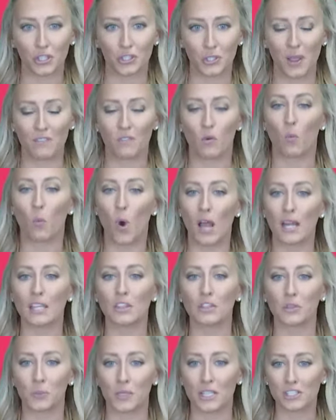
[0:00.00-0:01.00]
You have a 1
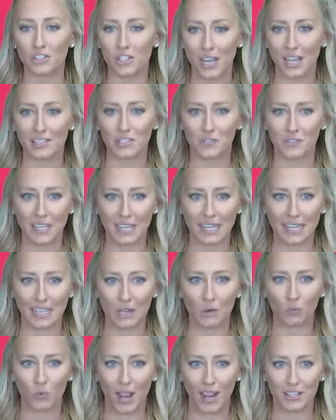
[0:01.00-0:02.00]
in 3 chance of getting
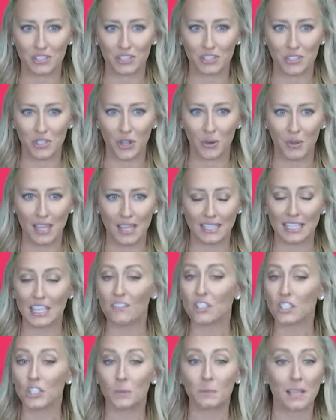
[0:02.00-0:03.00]
it right, so give
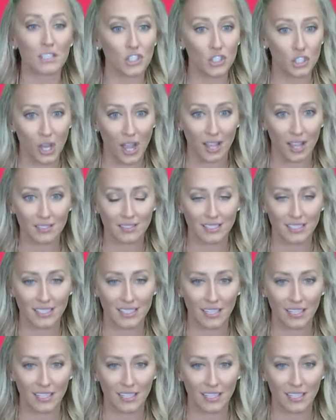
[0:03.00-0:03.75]
it your best shot.